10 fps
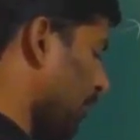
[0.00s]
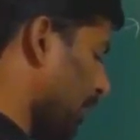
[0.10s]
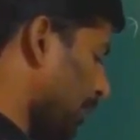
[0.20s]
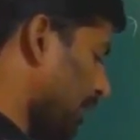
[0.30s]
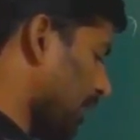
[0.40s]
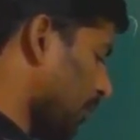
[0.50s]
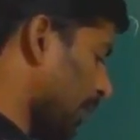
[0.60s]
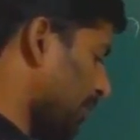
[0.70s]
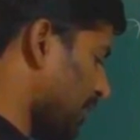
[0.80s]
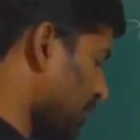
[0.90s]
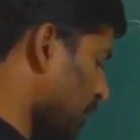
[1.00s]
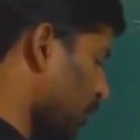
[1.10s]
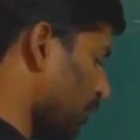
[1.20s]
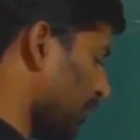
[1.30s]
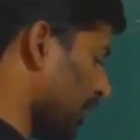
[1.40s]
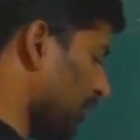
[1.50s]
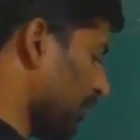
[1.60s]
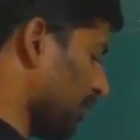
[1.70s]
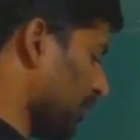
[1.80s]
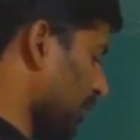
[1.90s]
fundamental vibrational
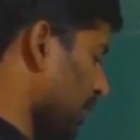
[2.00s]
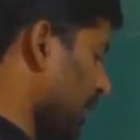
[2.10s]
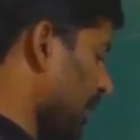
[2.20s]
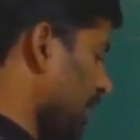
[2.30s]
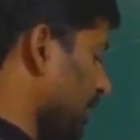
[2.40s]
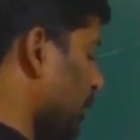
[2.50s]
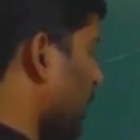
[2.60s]
motions in the